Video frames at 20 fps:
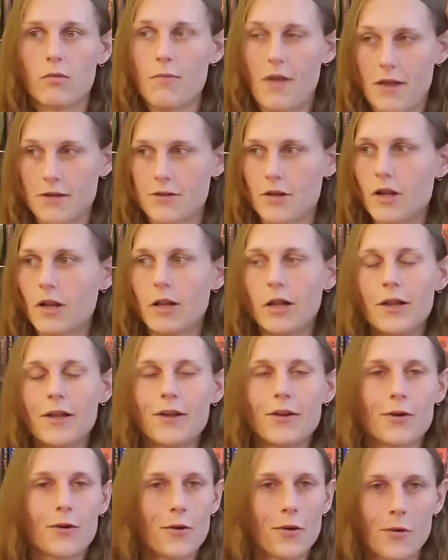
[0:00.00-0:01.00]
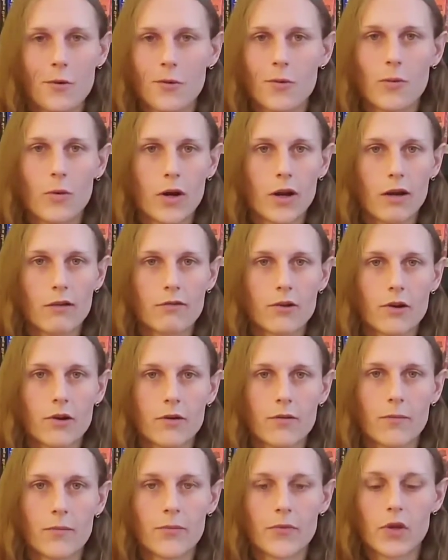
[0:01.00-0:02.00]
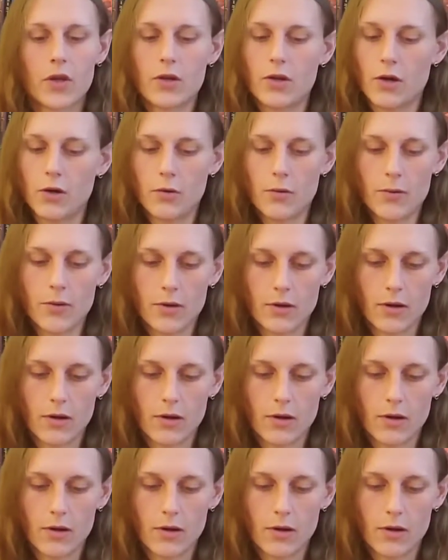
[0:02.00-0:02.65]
or magically or whatever, you know.